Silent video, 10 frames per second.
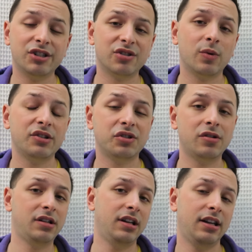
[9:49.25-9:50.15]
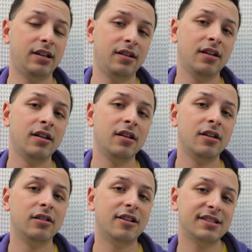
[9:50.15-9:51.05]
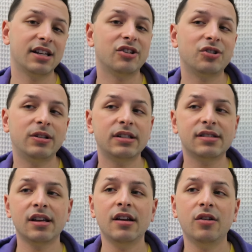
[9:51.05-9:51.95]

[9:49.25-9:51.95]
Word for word: which is a restaurant in Los Angeles,